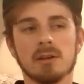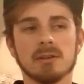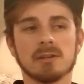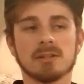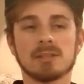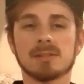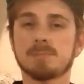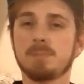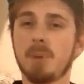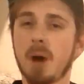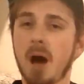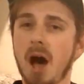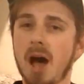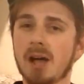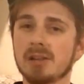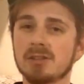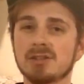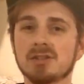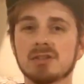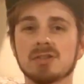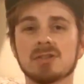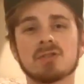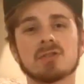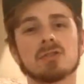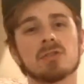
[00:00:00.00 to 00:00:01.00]

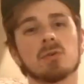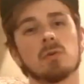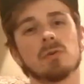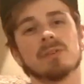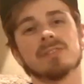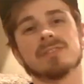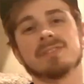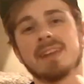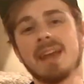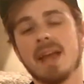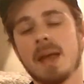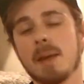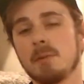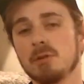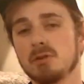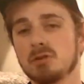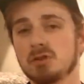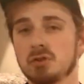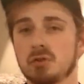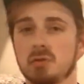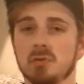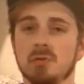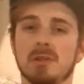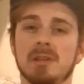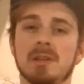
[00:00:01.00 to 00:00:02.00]
spots or
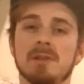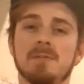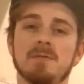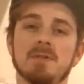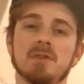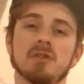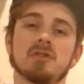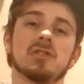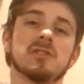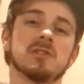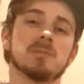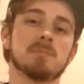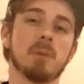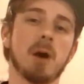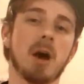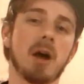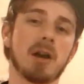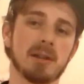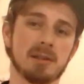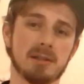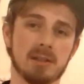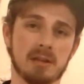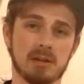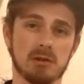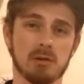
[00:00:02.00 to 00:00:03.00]
damage to the fish's
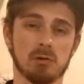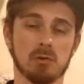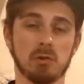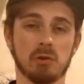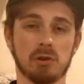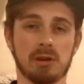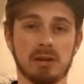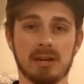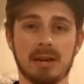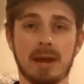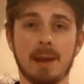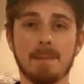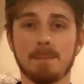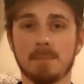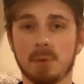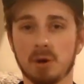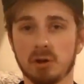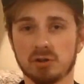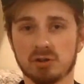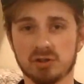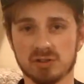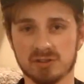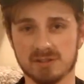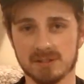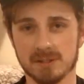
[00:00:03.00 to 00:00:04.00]
body that you're looking at
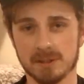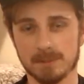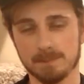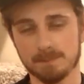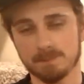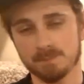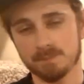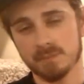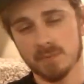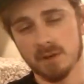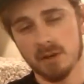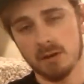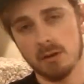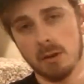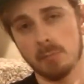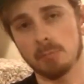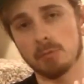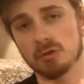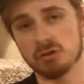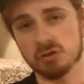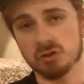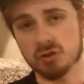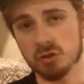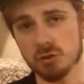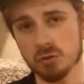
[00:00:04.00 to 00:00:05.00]
purchasing.
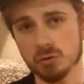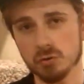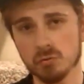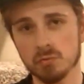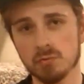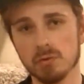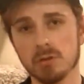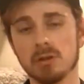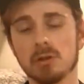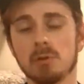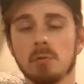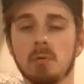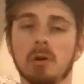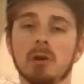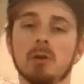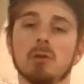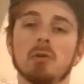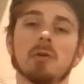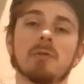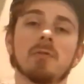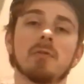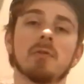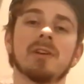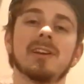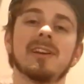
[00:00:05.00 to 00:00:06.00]
Number two, you want to
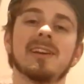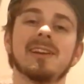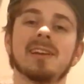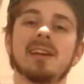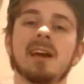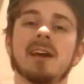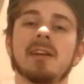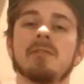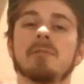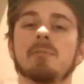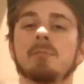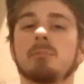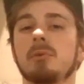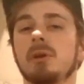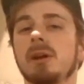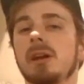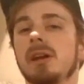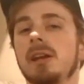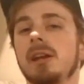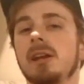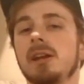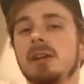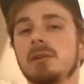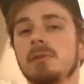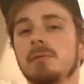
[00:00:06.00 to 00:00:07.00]
look for any kind of
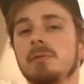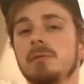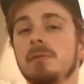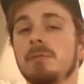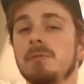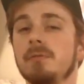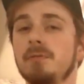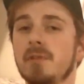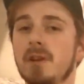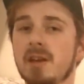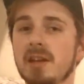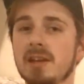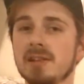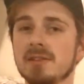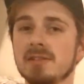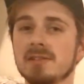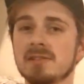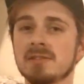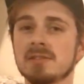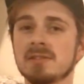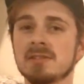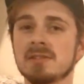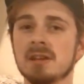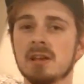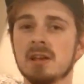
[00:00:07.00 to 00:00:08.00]
breaking of the
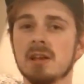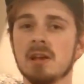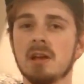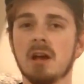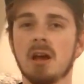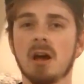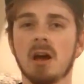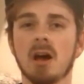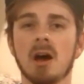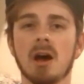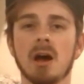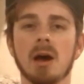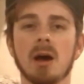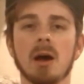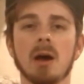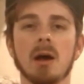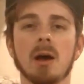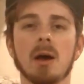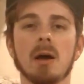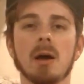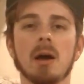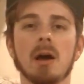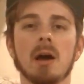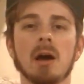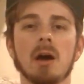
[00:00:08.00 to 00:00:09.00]
fins
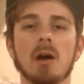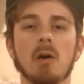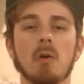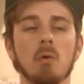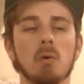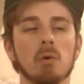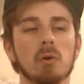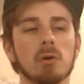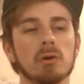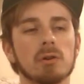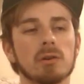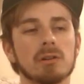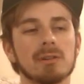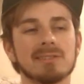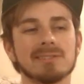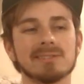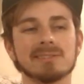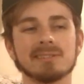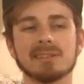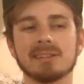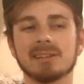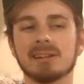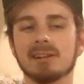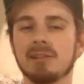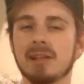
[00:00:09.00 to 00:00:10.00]
or
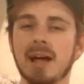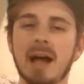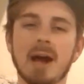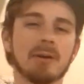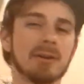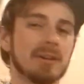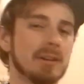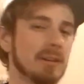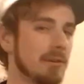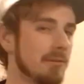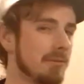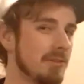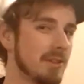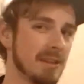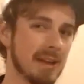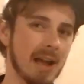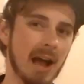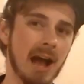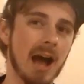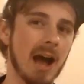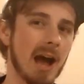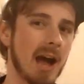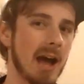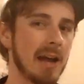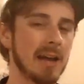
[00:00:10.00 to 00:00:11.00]
clouding of the
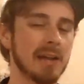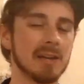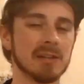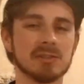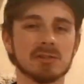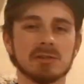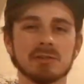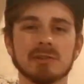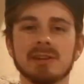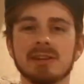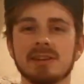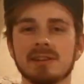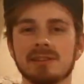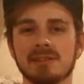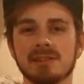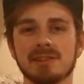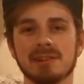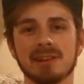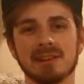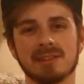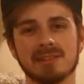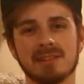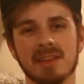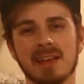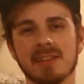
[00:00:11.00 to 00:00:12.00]
eyes or anything
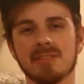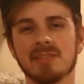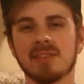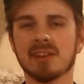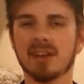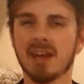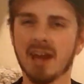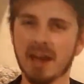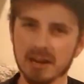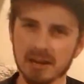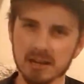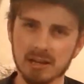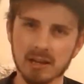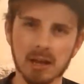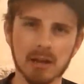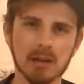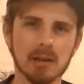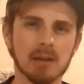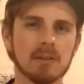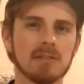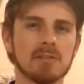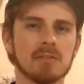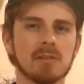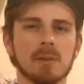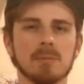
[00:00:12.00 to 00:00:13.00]
like that. That
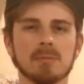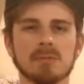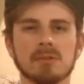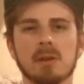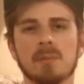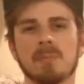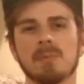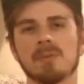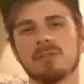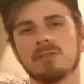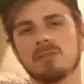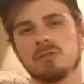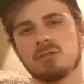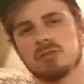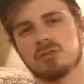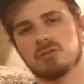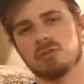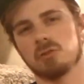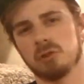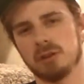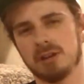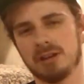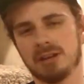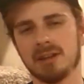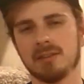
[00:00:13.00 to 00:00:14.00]
kind of sums up as just
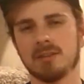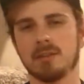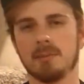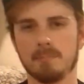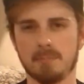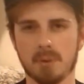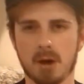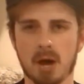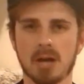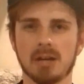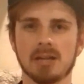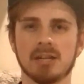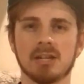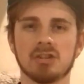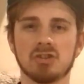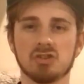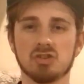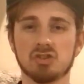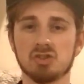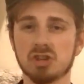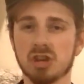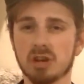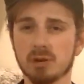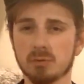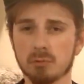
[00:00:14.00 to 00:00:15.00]
looking at the body in
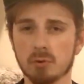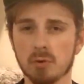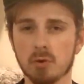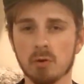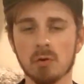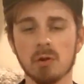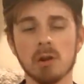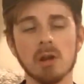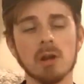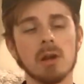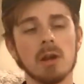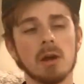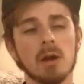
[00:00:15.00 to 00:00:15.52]
general.